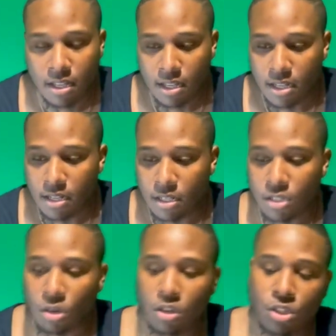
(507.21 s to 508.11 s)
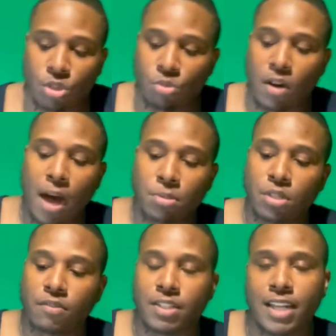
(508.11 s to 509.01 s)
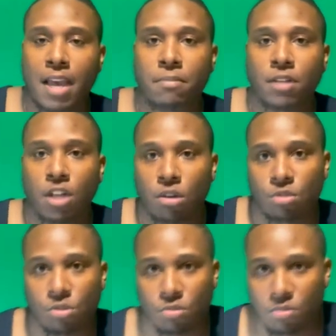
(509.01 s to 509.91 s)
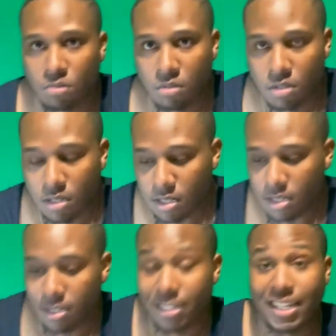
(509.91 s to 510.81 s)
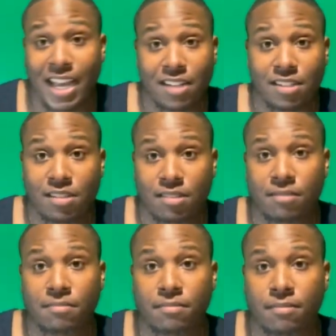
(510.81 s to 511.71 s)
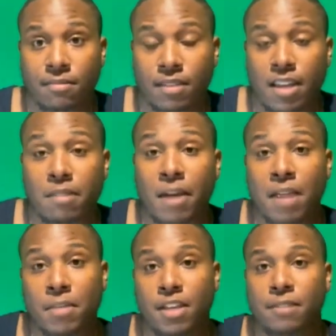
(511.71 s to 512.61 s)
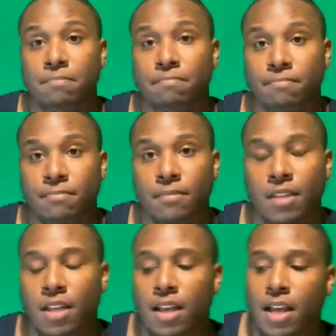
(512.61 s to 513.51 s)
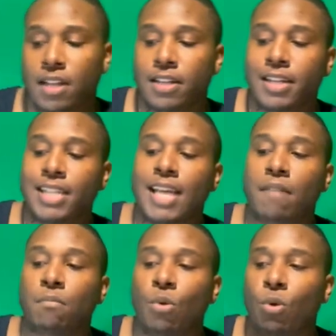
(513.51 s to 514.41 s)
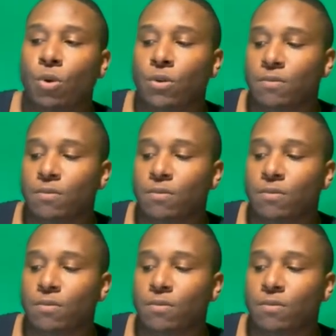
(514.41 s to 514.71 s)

There's only two options for Dame to go to the Knicks and the Miami Heat. The Knicks have more,